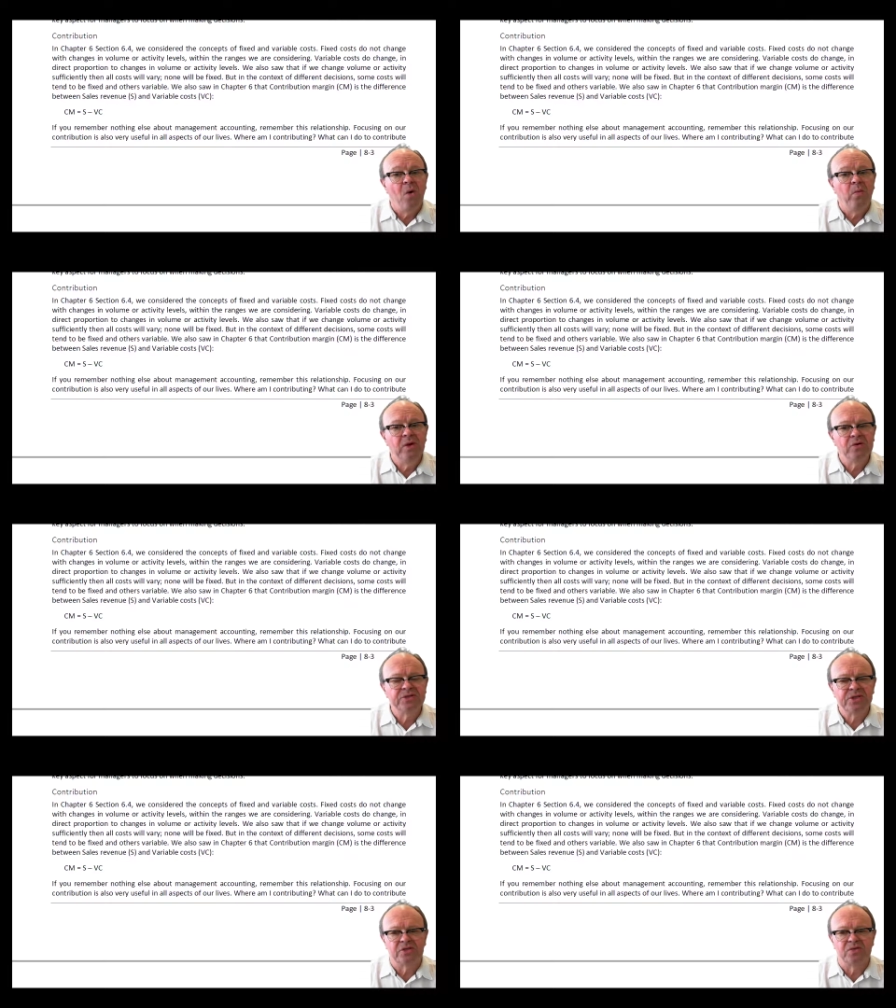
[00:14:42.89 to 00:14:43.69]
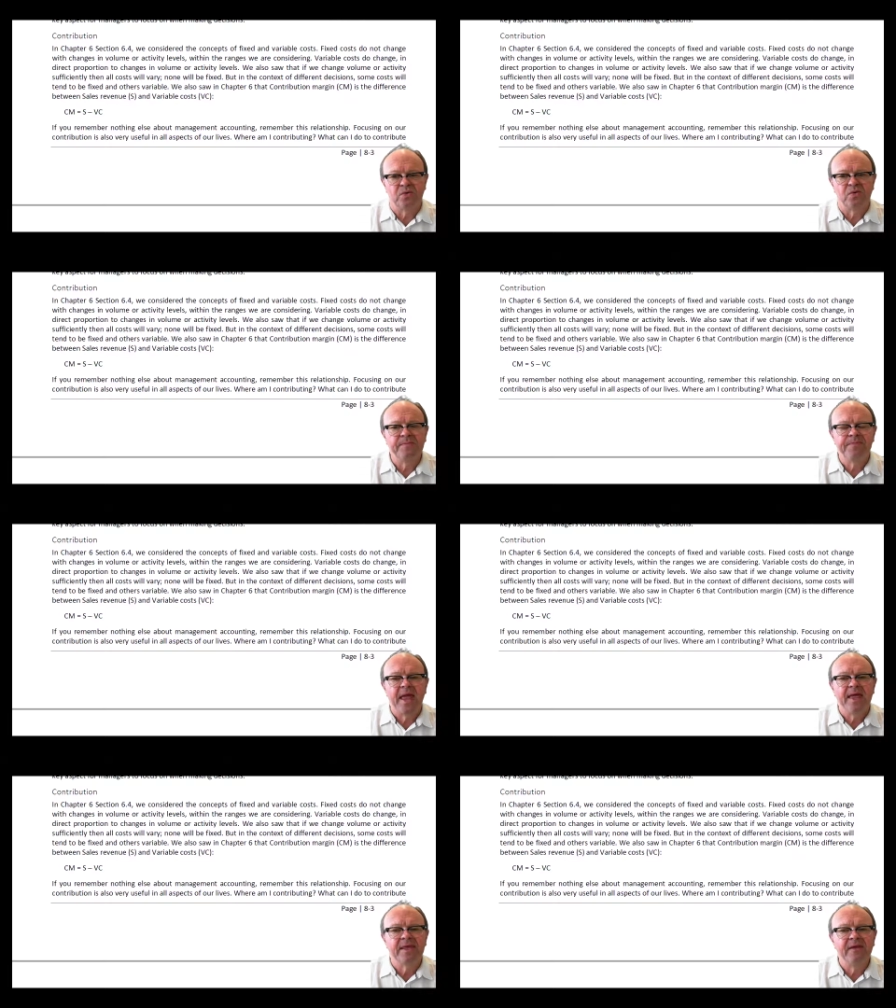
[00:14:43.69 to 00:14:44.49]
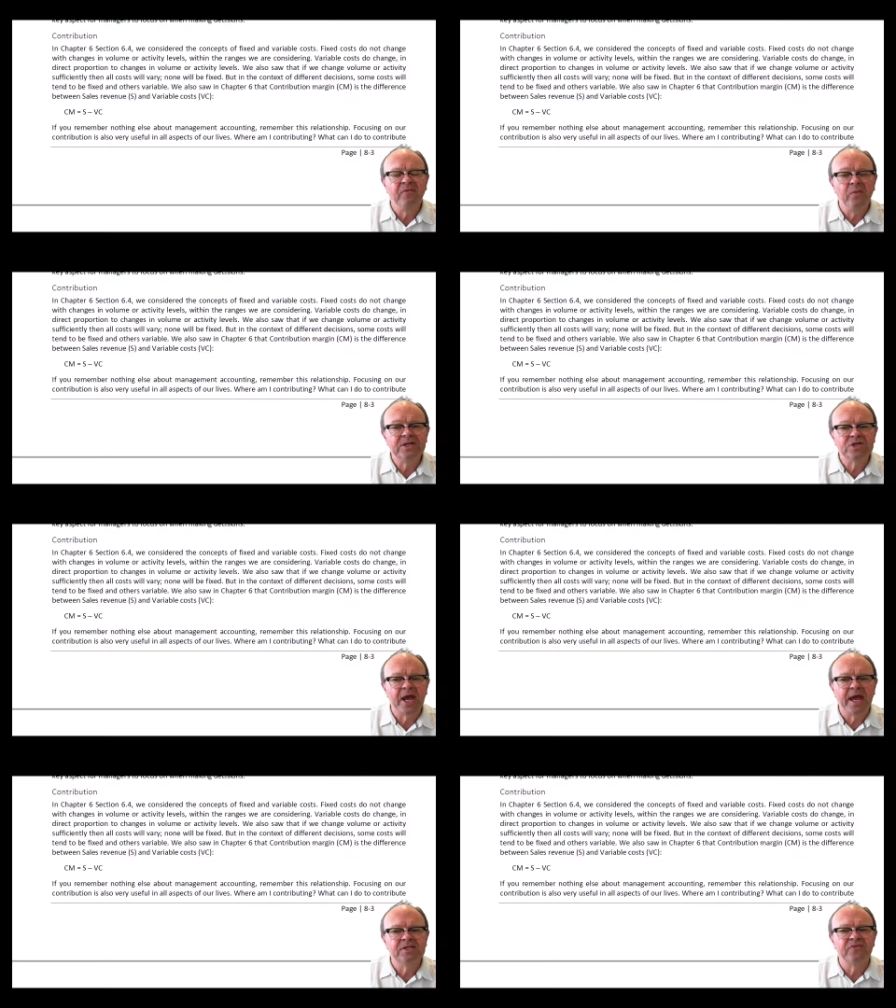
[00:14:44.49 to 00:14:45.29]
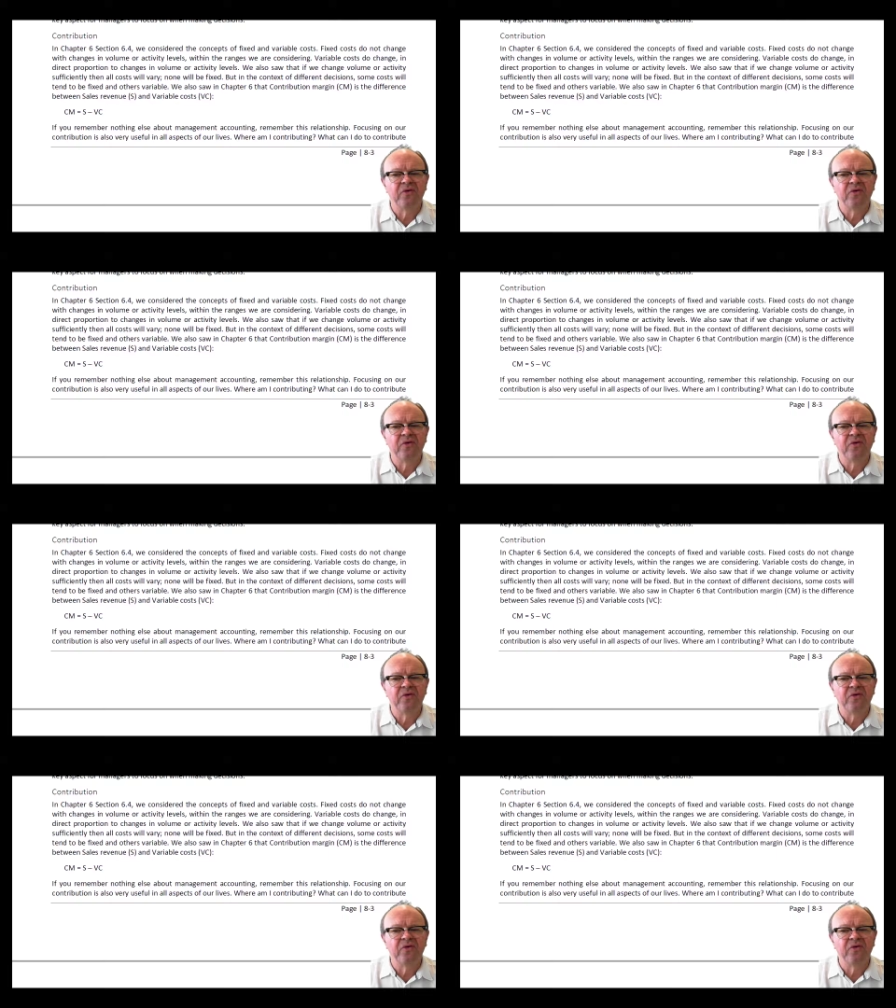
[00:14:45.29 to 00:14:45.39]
We also saw that if we change